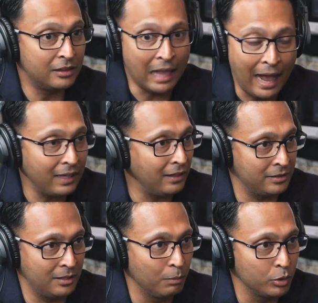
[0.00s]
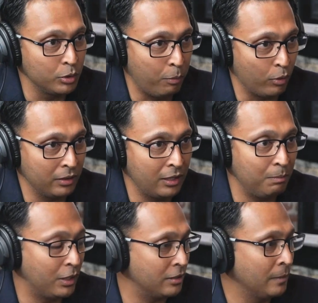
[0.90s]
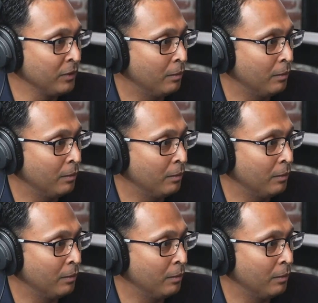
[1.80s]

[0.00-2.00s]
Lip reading: That is the most important thing, because